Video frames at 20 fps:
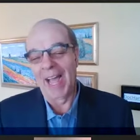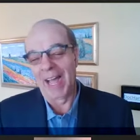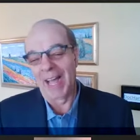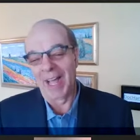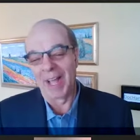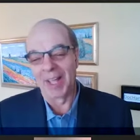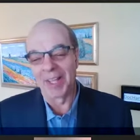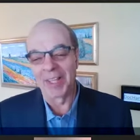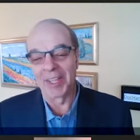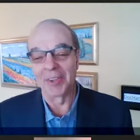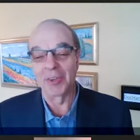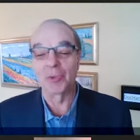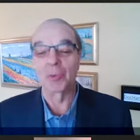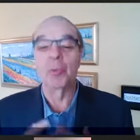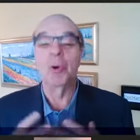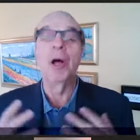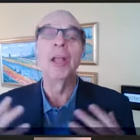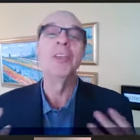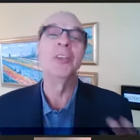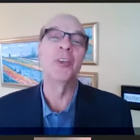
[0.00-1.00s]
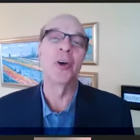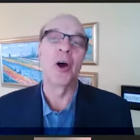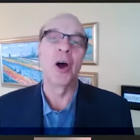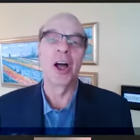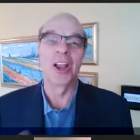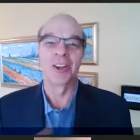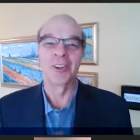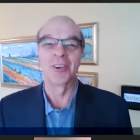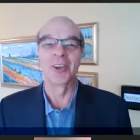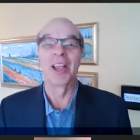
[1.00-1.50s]
Uh, he has one
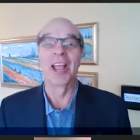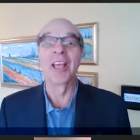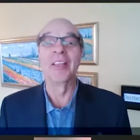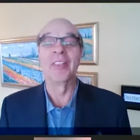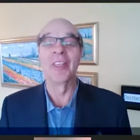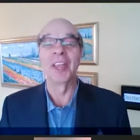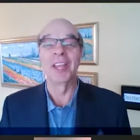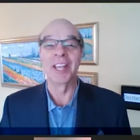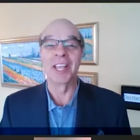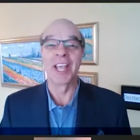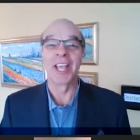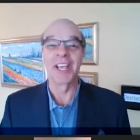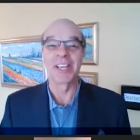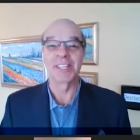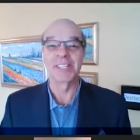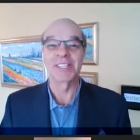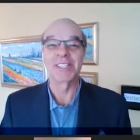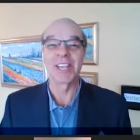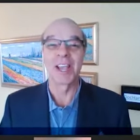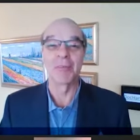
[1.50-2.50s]
daughter, and then he has